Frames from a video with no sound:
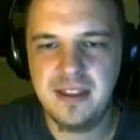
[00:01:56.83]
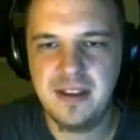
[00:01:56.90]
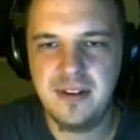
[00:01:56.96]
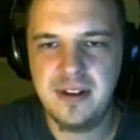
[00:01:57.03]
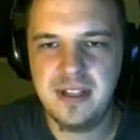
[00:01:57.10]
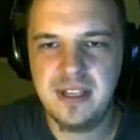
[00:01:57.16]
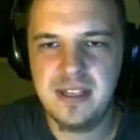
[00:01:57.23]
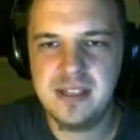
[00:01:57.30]
There
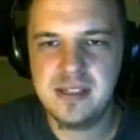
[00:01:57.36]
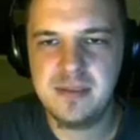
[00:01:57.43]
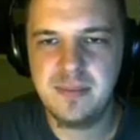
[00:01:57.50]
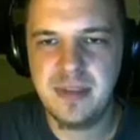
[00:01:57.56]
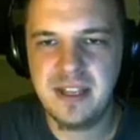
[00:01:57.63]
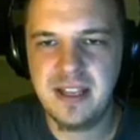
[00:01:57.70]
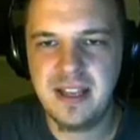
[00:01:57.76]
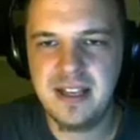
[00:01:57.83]
it is.
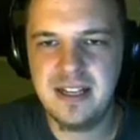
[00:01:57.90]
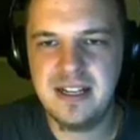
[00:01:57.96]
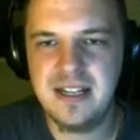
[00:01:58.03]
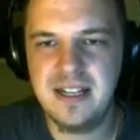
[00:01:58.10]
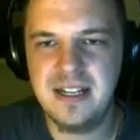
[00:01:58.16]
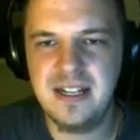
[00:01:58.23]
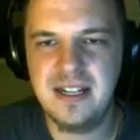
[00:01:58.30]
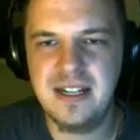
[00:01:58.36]
But,
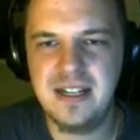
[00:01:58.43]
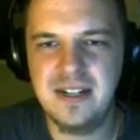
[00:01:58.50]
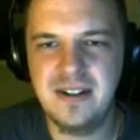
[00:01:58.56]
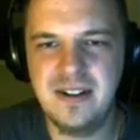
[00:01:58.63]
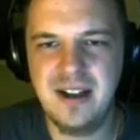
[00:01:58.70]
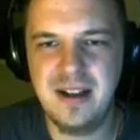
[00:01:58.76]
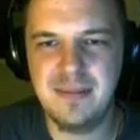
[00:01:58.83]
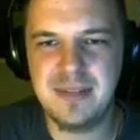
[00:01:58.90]

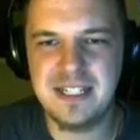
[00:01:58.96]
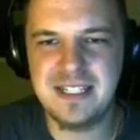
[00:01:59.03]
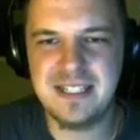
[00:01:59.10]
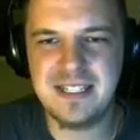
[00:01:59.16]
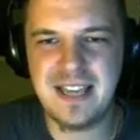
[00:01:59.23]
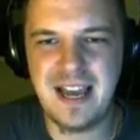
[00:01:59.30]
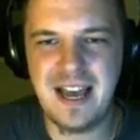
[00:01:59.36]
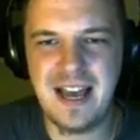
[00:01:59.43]
oh, I'm gonna
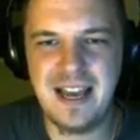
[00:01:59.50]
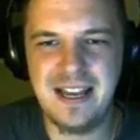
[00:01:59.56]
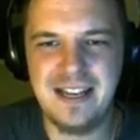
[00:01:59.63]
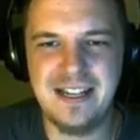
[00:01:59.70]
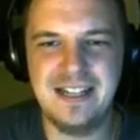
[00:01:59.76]
die!